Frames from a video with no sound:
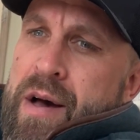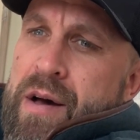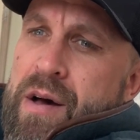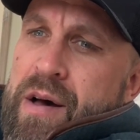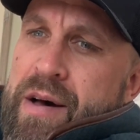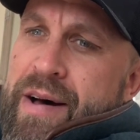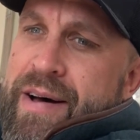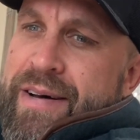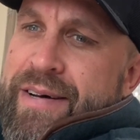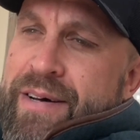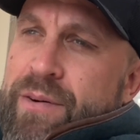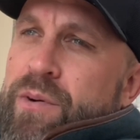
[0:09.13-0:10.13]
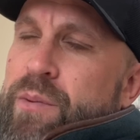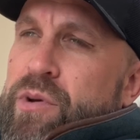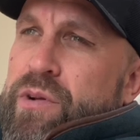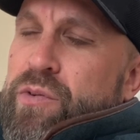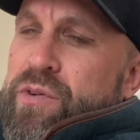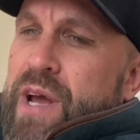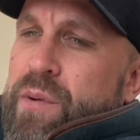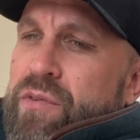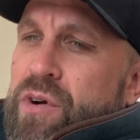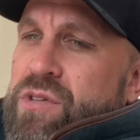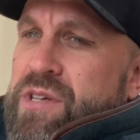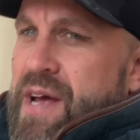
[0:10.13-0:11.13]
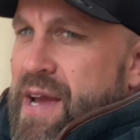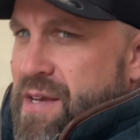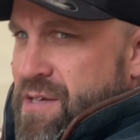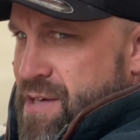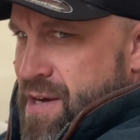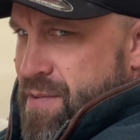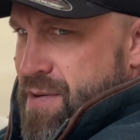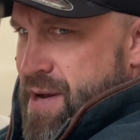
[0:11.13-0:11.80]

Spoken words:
What a beautiful day we've got today. So